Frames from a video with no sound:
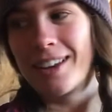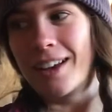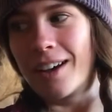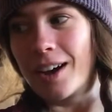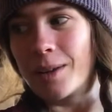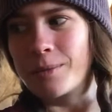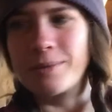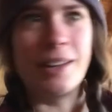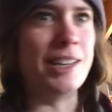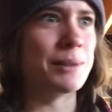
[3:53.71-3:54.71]
And
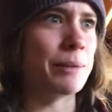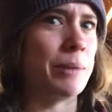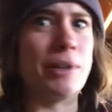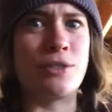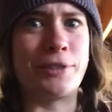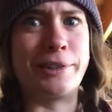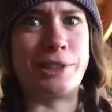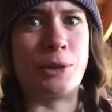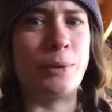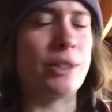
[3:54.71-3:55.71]
he's like my best friend
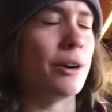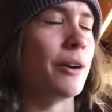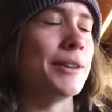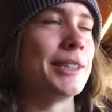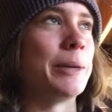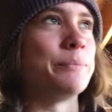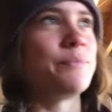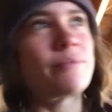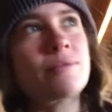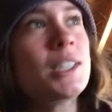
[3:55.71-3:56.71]
too. We talk all the time.
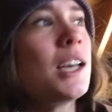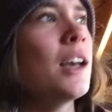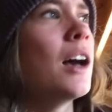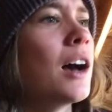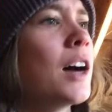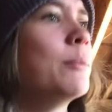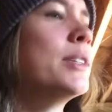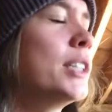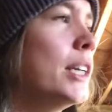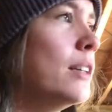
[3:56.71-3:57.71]
Let's see.